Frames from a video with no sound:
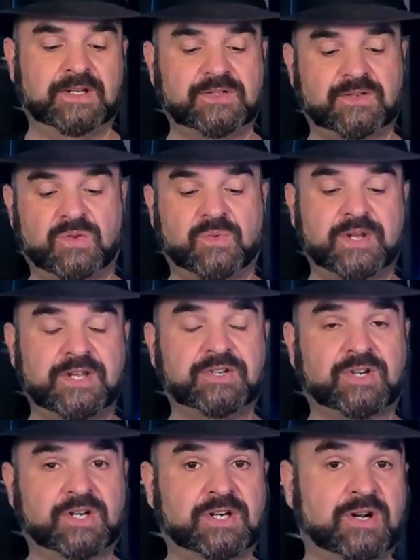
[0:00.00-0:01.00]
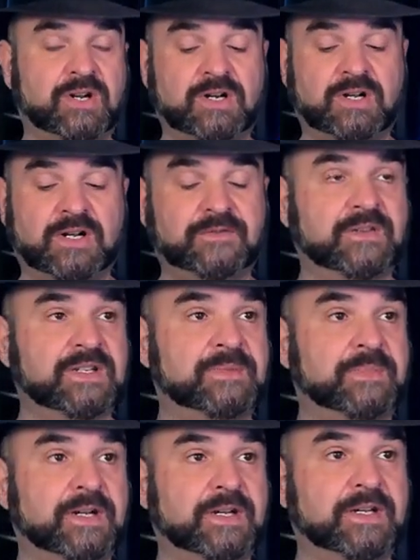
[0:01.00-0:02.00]
so the way you turn it on and off is
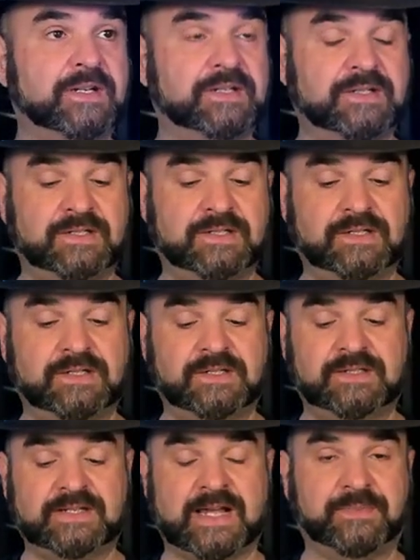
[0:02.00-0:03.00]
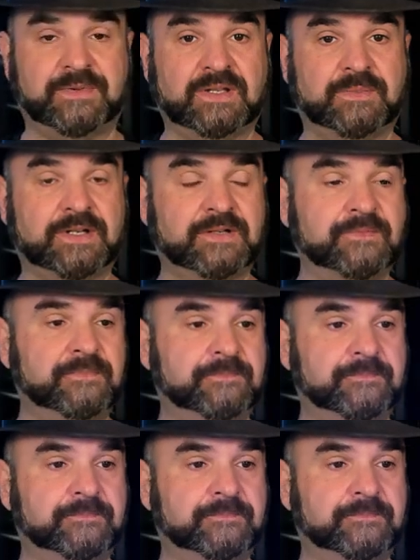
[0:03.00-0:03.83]
by tapping the button.